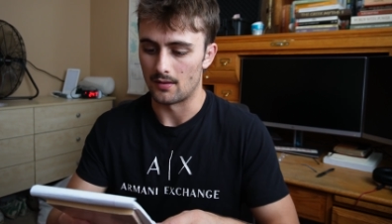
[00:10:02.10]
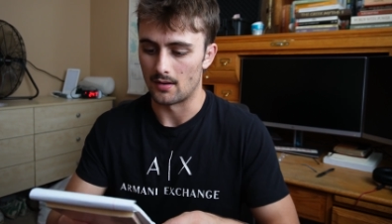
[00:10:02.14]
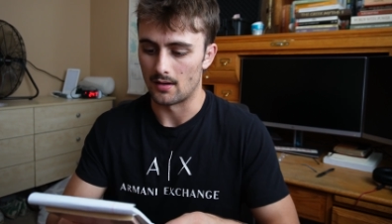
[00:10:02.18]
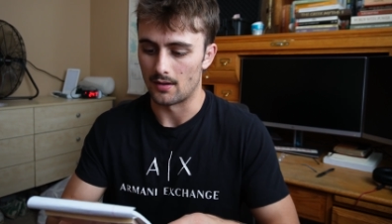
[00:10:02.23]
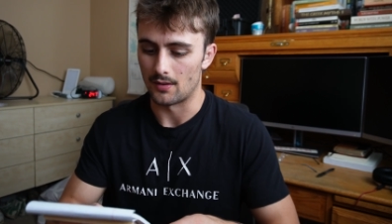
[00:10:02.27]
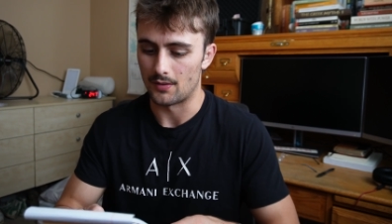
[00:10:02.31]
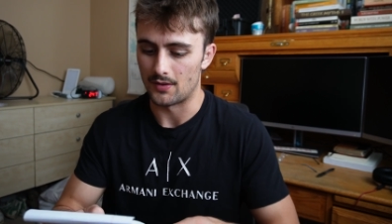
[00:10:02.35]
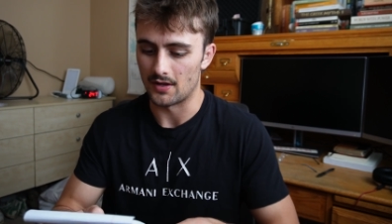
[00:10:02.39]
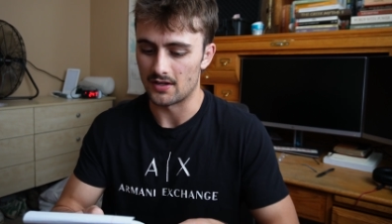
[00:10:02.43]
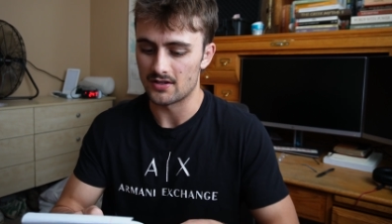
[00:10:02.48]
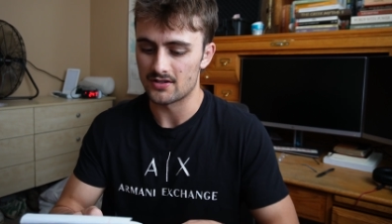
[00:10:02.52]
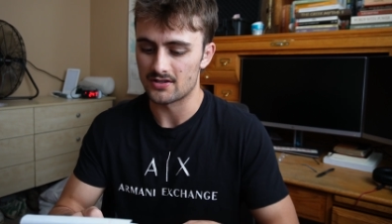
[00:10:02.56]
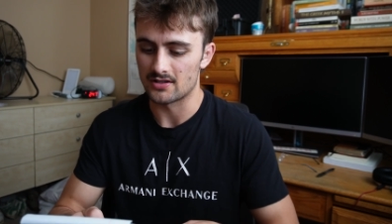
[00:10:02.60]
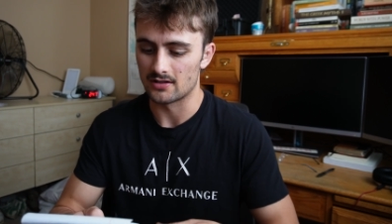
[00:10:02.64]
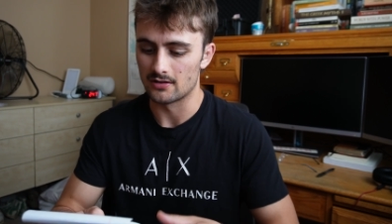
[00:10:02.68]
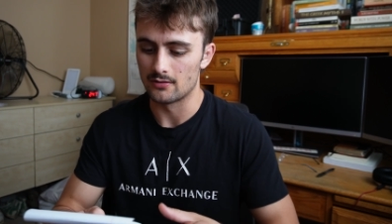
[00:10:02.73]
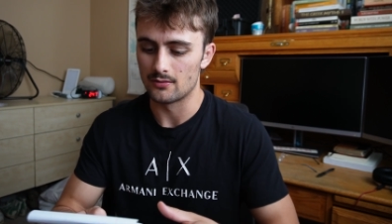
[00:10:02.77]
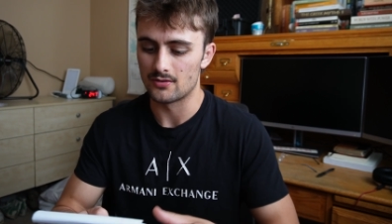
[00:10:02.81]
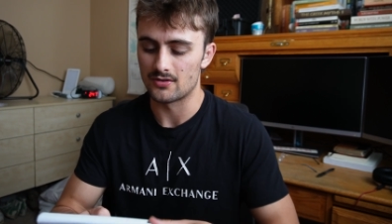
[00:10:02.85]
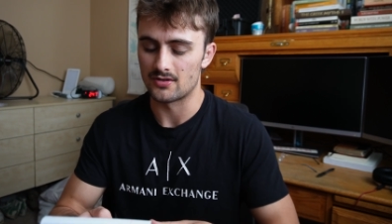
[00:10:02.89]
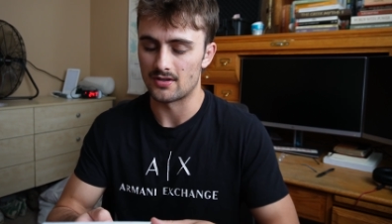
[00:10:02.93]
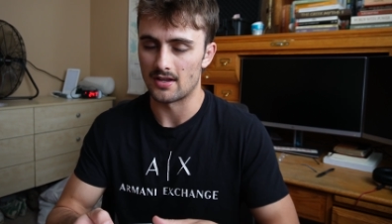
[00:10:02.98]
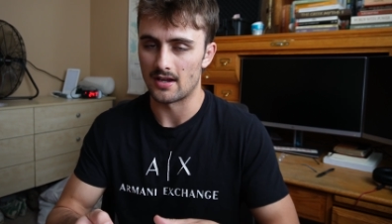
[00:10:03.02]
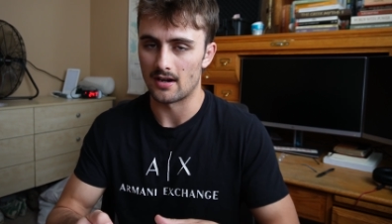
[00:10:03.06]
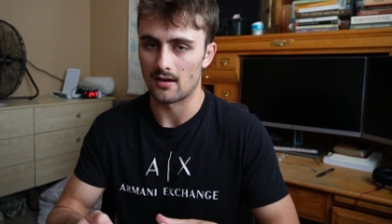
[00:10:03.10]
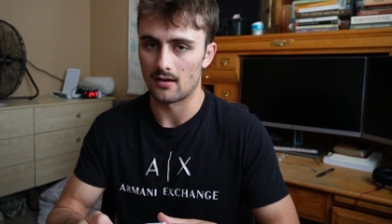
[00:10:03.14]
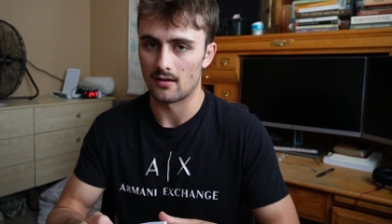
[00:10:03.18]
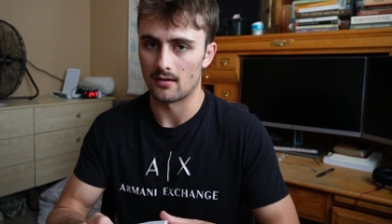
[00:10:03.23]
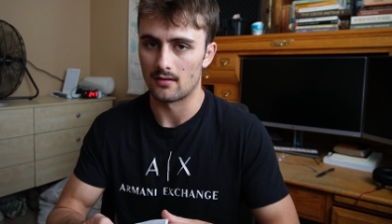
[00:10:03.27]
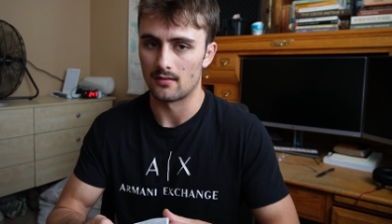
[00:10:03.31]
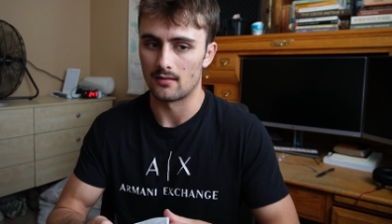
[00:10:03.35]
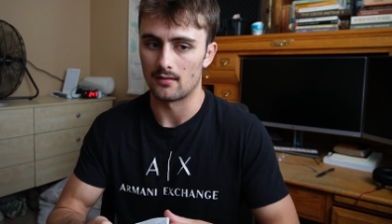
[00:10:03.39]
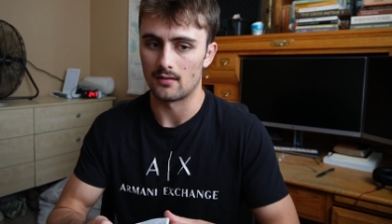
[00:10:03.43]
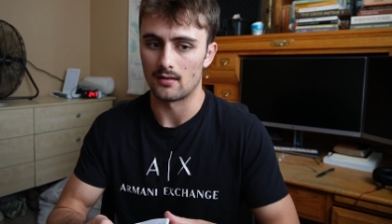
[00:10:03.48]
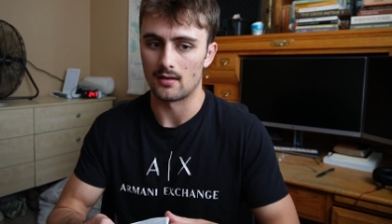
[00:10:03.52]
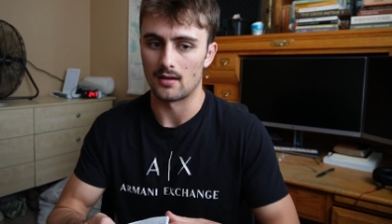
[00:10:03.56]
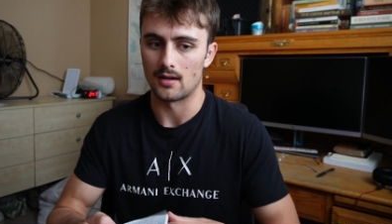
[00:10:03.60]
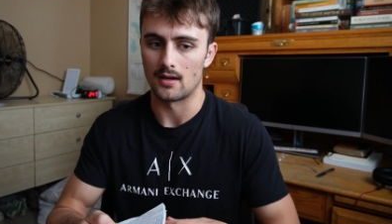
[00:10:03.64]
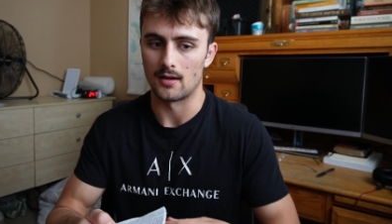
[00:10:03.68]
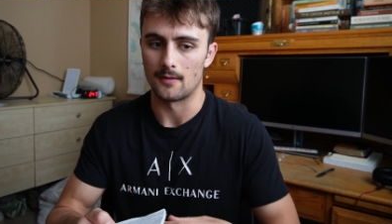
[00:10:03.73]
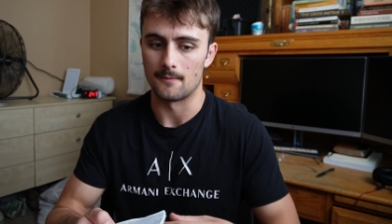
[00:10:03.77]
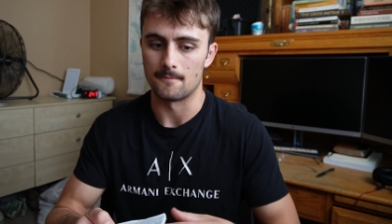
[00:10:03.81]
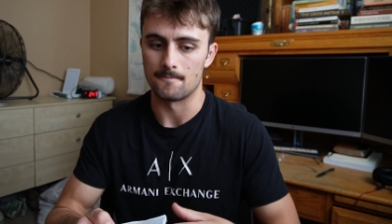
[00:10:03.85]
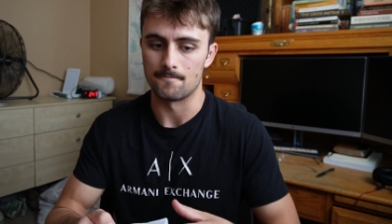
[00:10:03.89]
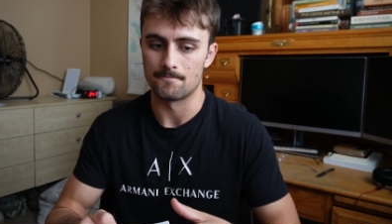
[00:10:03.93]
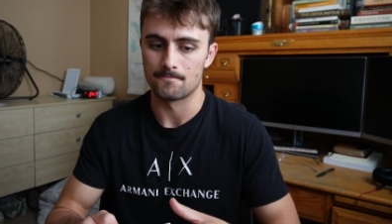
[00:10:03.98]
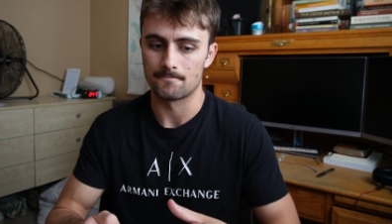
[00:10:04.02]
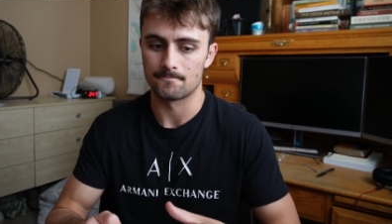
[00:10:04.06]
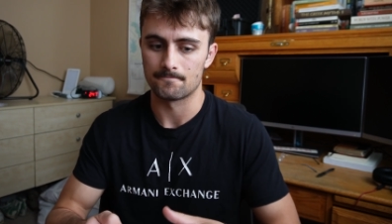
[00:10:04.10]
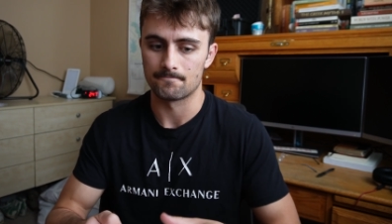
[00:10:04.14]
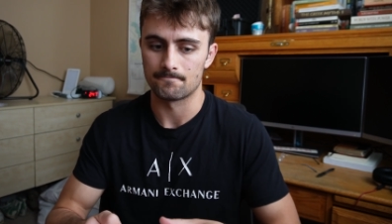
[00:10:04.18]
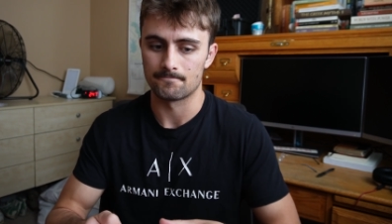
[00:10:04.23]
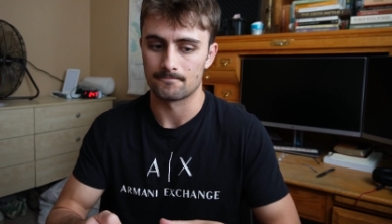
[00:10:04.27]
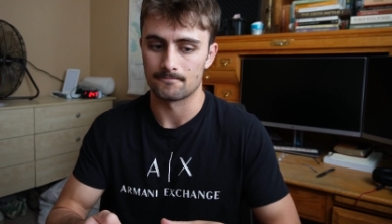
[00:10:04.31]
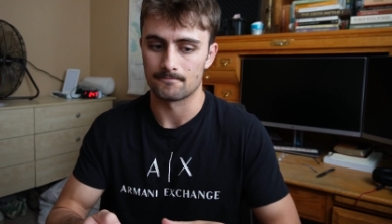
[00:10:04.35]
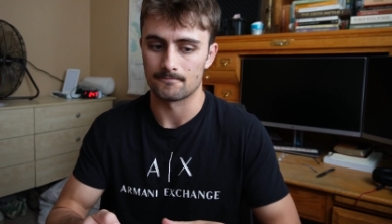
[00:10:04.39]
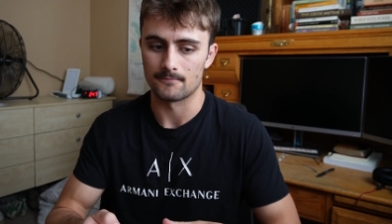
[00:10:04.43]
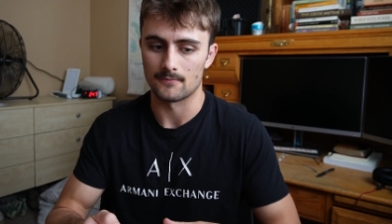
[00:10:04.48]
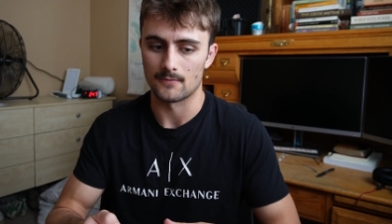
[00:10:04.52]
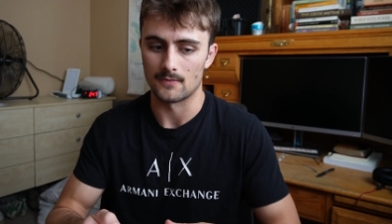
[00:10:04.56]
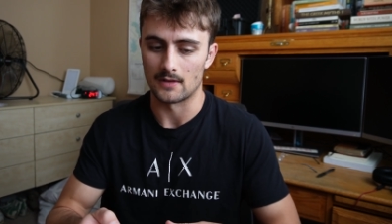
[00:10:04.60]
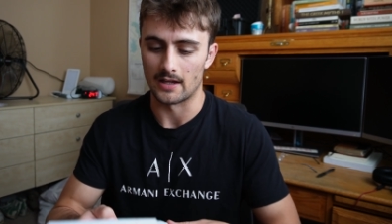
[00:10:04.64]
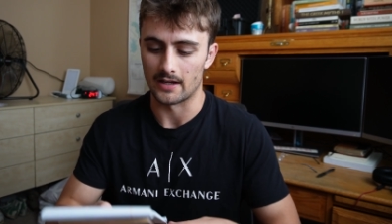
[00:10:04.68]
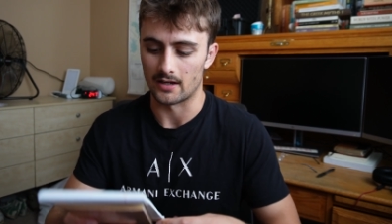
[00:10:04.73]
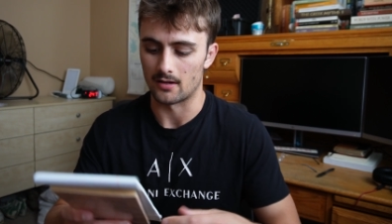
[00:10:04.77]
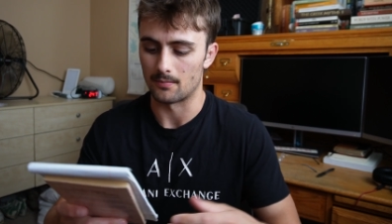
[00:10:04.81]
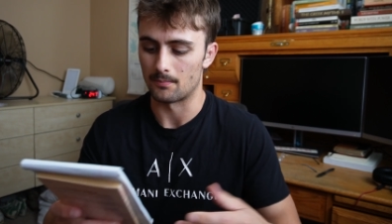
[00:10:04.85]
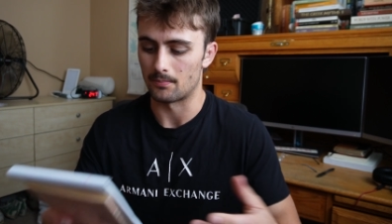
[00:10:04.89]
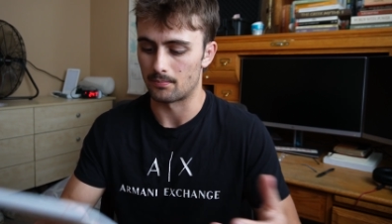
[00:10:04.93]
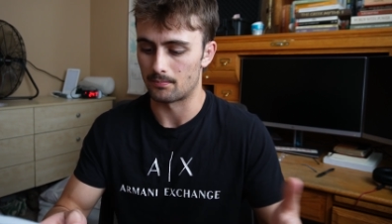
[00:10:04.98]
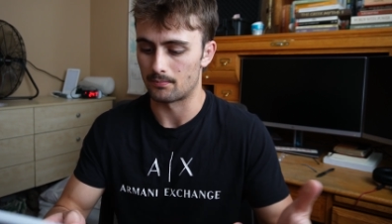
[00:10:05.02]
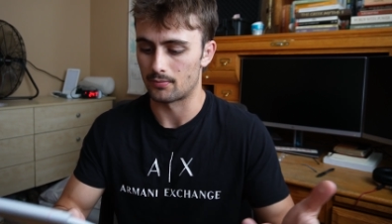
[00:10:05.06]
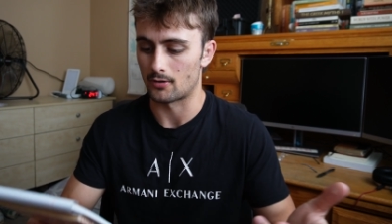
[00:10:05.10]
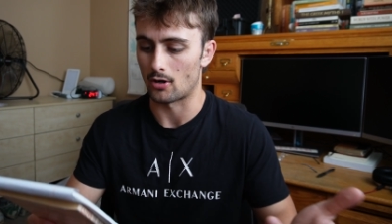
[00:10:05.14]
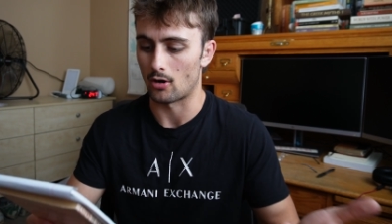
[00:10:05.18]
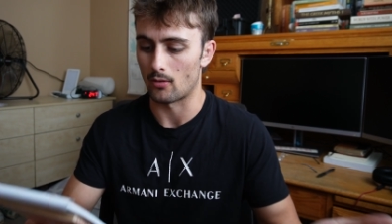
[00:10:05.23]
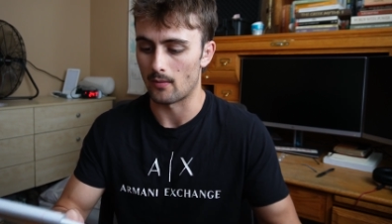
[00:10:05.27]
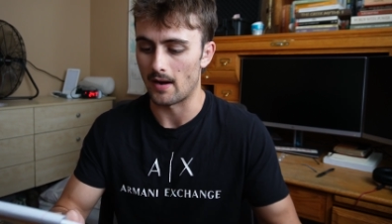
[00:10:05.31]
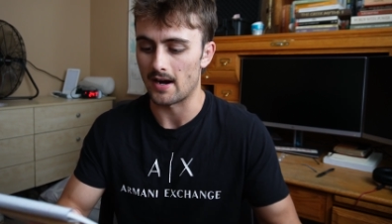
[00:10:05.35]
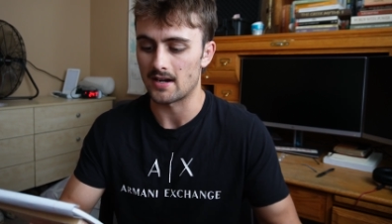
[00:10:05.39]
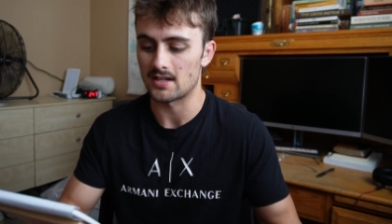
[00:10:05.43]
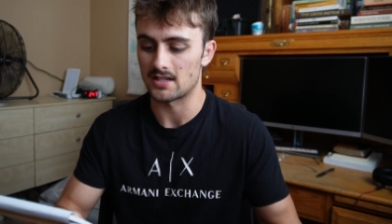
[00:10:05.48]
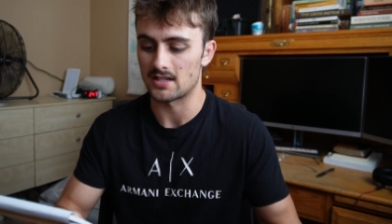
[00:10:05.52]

things lose their like correct